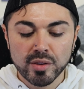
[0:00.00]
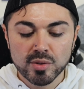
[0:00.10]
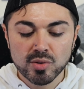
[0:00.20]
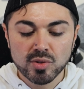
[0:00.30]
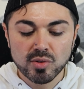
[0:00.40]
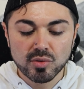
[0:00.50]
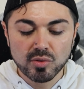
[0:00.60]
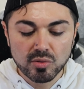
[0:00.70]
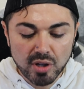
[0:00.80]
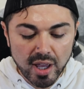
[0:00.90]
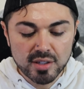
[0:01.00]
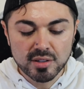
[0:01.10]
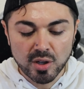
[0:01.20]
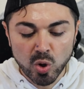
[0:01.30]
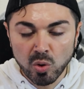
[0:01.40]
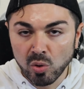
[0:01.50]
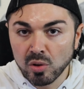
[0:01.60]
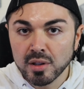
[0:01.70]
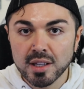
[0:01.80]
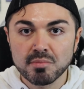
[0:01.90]
those as a
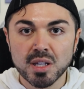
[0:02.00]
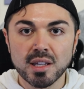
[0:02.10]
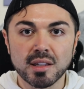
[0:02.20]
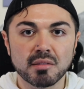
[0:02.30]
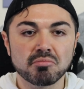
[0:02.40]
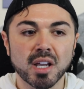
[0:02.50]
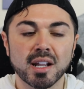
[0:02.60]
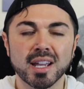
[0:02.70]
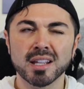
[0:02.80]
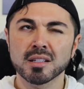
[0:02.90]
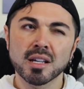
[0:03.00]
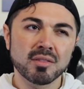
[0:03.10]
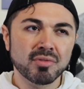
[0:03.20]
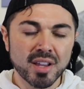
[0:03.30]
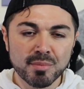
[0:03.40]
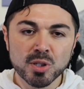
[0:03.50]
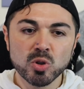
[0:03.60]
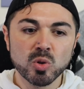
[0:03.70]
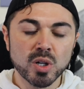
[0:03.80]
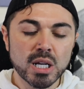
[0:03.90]
whole can be kind of
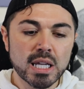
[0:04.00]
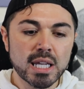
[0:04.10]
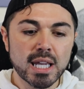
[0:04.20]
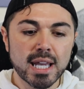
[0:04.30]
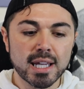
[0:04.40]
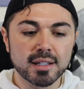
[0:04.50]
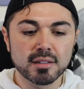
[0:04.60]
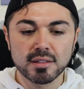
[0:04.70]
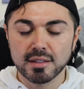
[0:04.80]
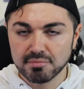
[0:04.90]
anti-inflammatory and